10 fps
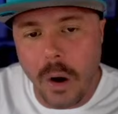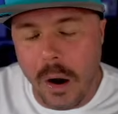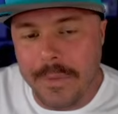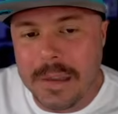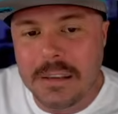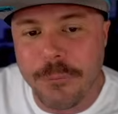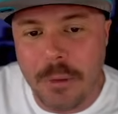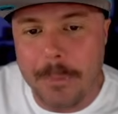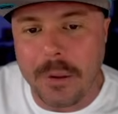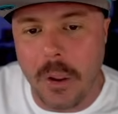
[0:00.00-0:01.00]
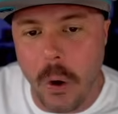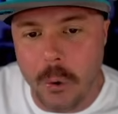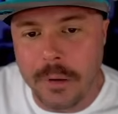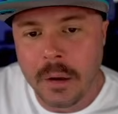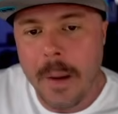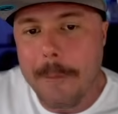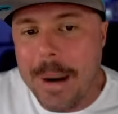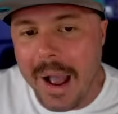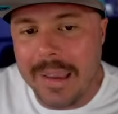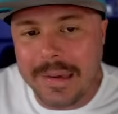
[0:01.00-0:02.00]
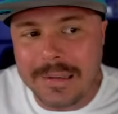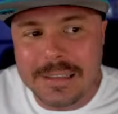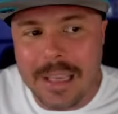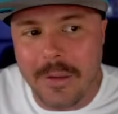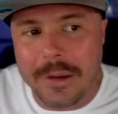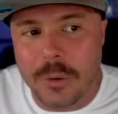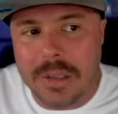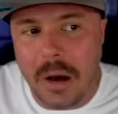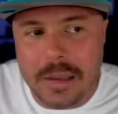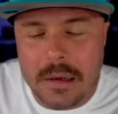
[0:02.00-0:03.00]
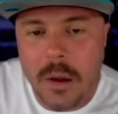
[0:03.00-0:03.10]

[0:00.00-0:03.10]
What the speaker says: On this flip alone, buying and selling Ohtani